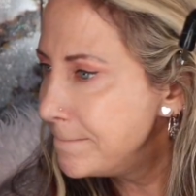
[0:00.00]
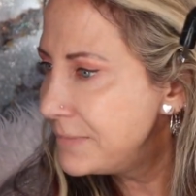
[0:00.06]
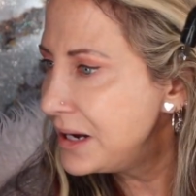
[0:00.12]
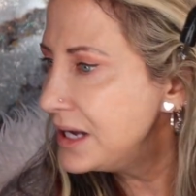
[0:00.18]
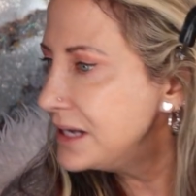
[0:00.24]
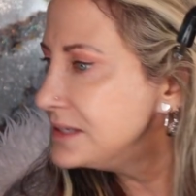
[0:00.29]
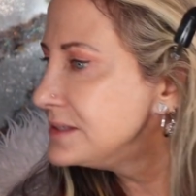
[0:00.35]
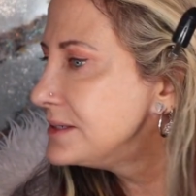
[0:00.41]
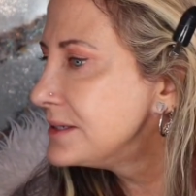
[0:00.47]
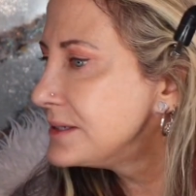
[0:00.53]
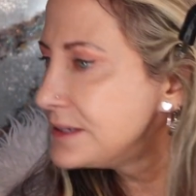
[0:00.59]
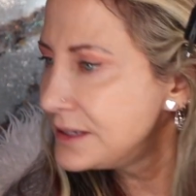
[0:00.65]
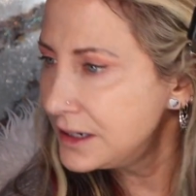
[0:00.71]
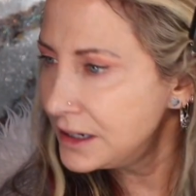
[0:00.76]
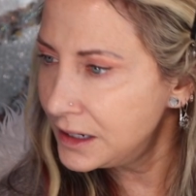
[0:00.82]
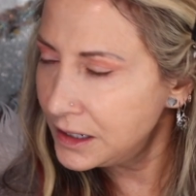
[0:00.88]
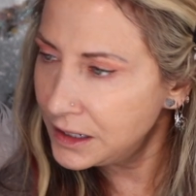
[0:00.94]
But
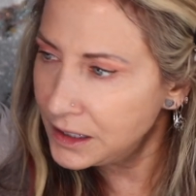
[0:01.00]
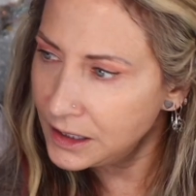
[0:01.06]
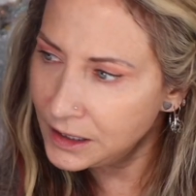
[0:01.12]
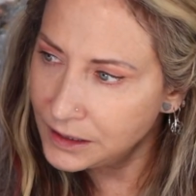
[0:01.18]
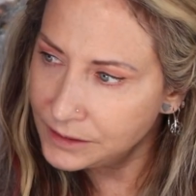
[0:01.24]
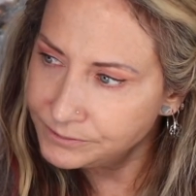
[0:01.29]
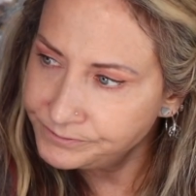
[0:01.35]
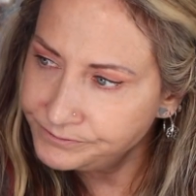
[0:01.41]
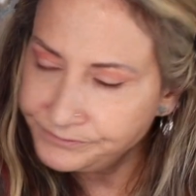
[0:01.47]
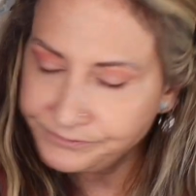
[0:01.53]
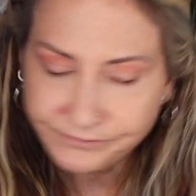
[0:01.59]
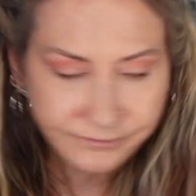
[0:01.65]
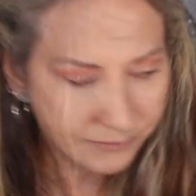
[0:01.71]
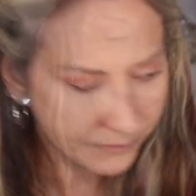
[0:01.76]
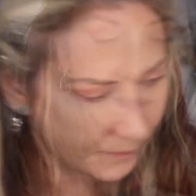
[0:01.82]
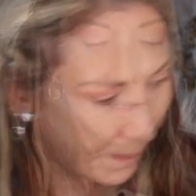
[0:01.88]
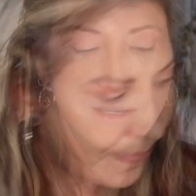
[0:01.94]

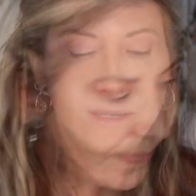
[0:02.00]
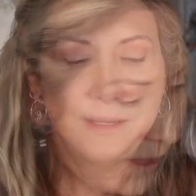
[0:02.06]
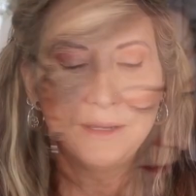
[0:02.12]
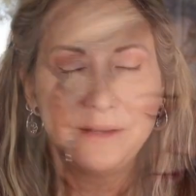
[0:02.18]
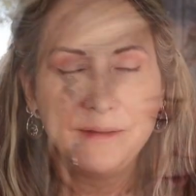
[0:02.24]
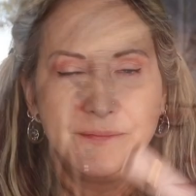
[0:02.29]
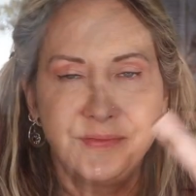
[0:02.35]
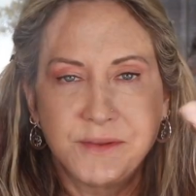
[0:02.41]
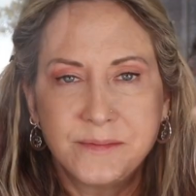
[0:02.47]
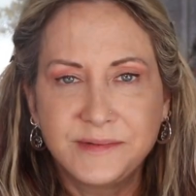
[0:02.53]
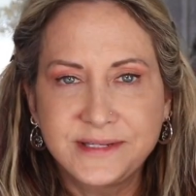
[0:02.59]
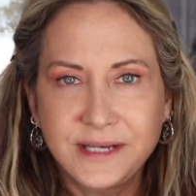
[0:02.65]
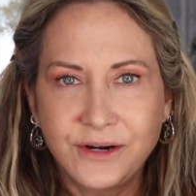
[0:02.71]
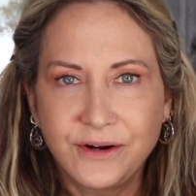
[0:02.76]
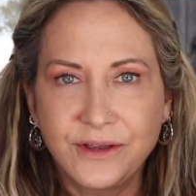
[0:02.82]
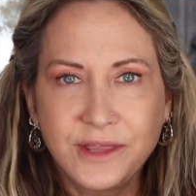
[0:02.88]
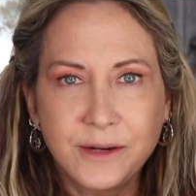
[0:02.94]
the
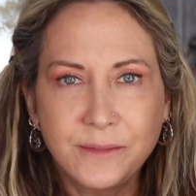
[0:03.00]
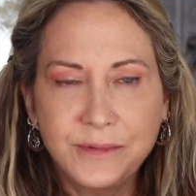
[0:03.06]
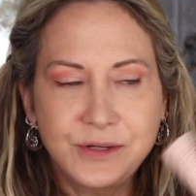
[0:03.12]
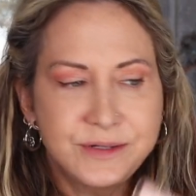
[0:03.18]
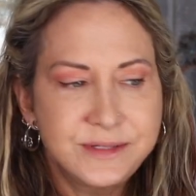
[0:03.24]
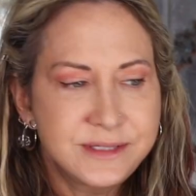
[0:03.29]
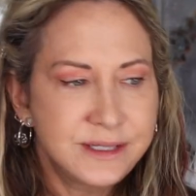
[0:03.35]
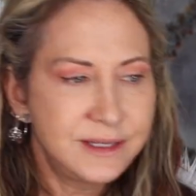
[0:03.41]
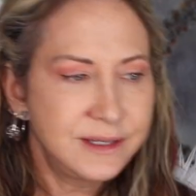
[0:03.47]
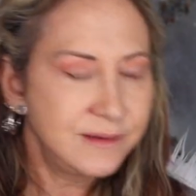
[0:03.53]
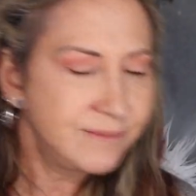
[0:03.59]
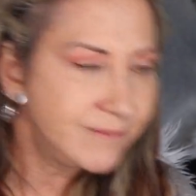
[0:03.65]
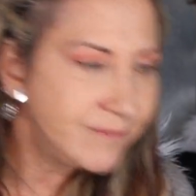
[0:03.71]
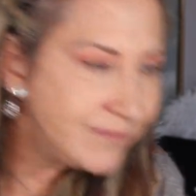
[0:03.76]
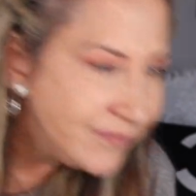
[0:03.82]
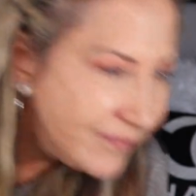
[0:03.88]
mascara that I'm using